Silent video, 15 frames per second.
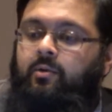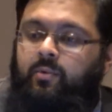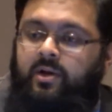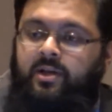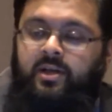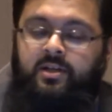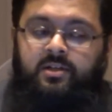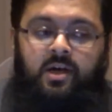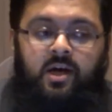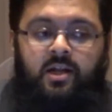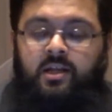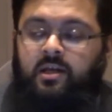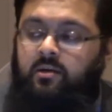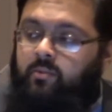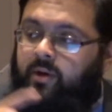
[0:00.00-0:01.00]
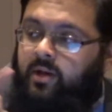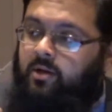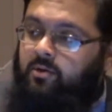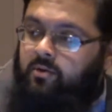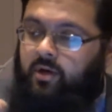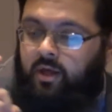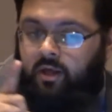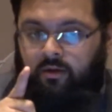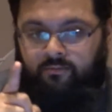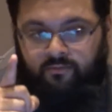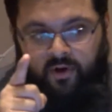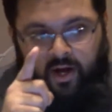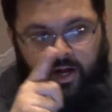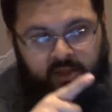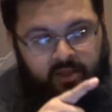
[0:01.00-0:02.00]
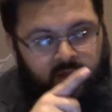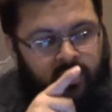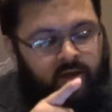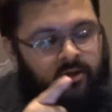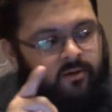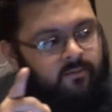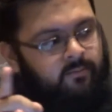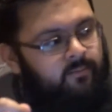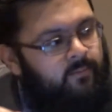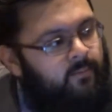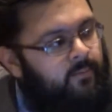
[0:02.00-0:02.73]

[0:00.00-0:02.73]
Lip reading: And when he died, he went looking for other